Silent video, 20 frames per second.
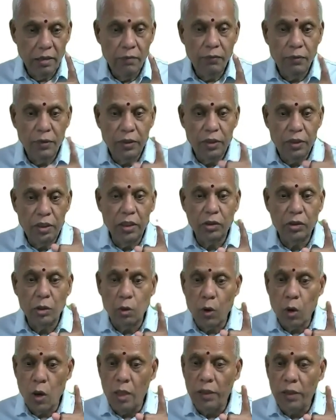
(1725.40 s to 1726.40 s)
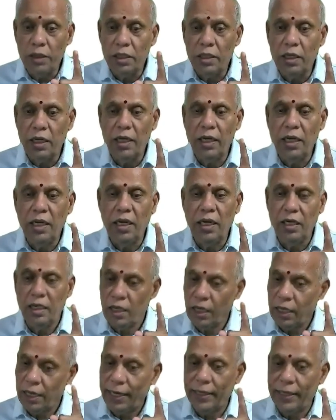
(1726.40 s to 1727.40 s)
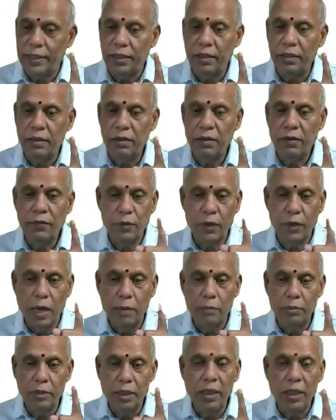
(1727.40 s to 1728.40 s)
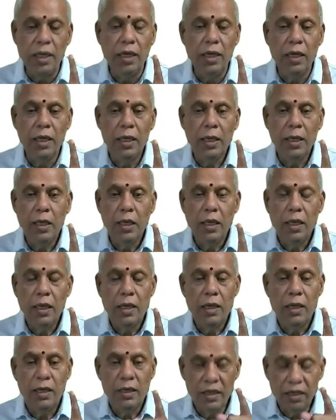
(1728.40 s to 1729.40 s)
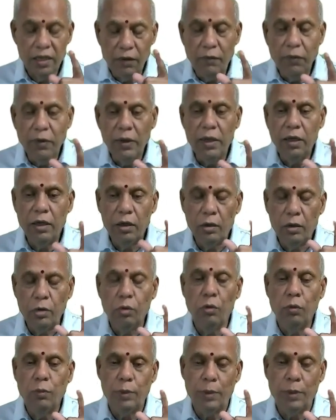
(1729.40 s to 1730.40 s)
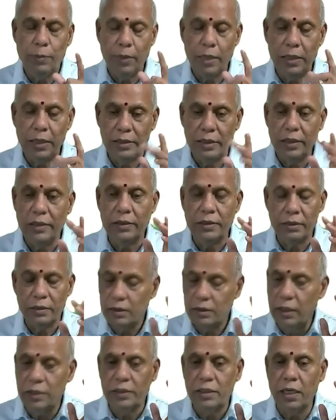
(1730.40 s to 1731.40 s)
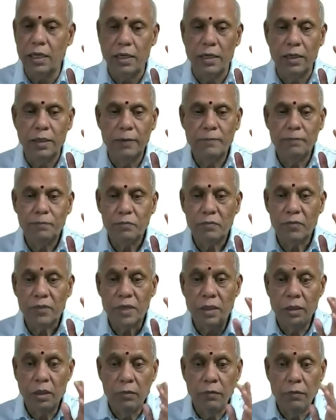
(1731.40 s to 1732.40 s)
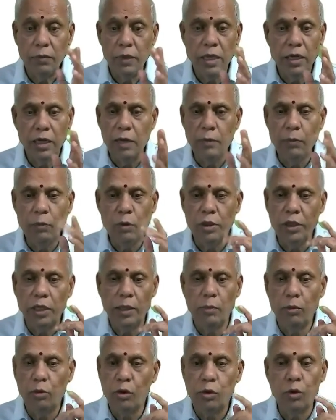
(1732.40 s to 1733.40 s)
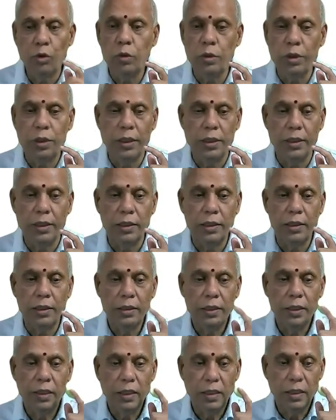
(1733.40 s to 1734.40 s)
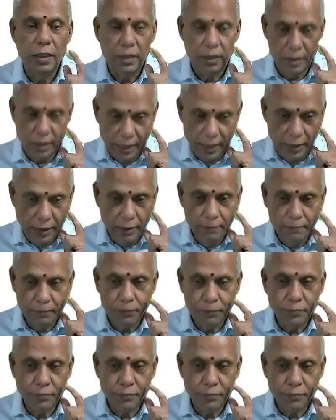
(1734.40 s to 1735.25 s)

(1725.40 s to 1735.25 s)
which is logically correct from the given two premises. That's all. We are not bothered about truth here. Then